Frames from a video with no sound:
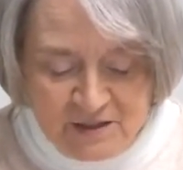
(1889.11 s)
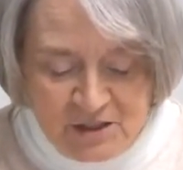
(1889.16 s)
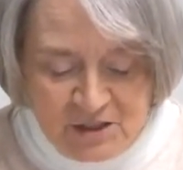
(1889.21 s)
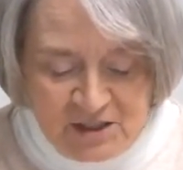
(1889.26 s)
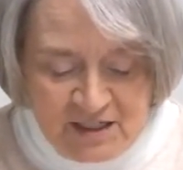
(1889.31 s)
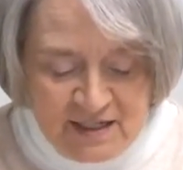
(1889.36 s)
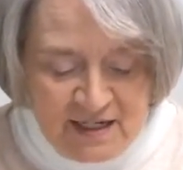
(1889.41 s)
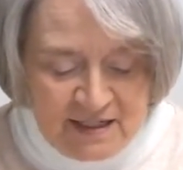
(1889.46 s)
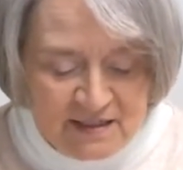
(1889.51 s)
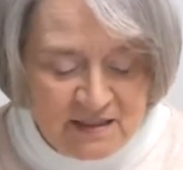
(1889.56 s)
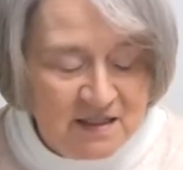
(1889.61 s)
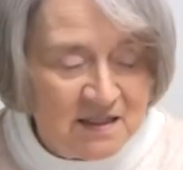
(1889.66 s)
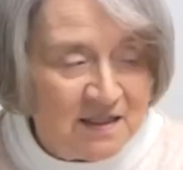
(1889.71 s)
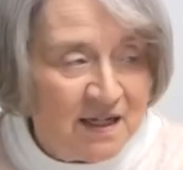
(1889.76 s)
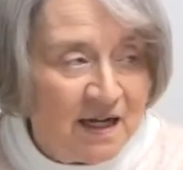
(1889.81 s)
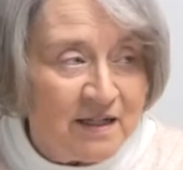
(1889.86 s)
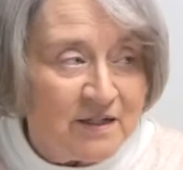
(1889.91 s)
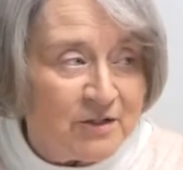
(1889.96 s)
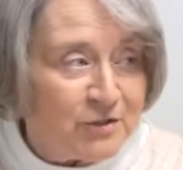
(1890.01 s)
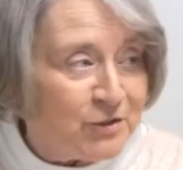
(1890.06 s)
she doesn't
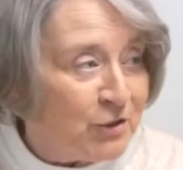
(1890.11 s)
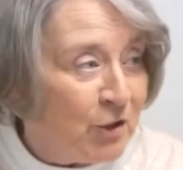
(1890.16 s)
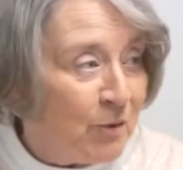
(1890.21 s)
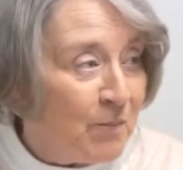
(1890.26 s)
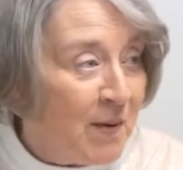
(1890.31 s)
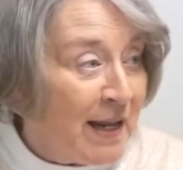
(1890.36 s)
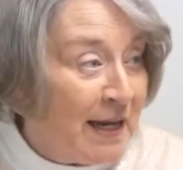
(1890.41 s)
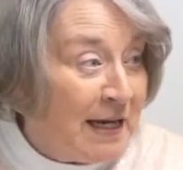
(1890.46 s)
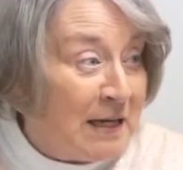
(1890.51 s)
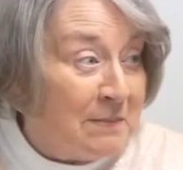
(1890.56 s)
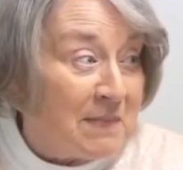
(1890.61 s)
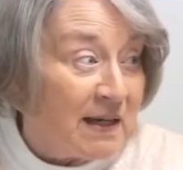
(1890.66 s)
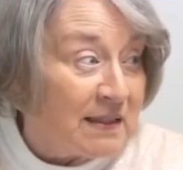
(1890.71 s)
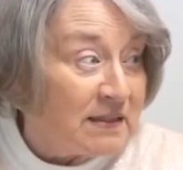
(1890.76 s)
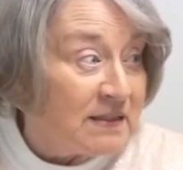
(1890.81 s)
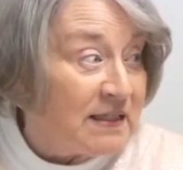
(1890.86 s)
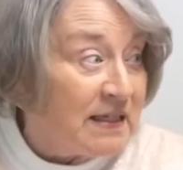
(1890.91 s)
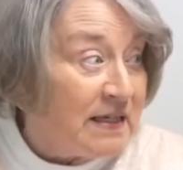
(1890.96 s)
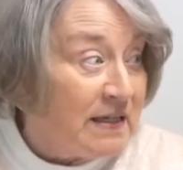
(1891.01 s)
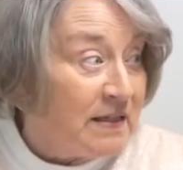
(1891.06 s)
say, there's nobody in my
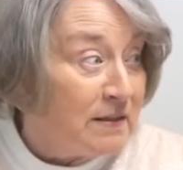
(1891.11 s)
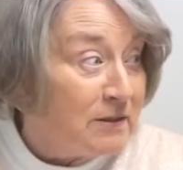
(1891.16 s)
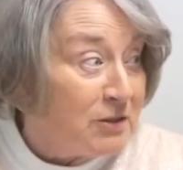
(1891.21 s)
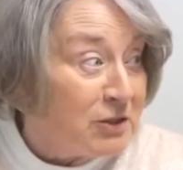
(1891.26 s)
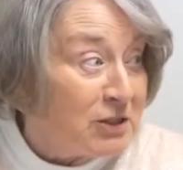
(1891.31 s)
tent.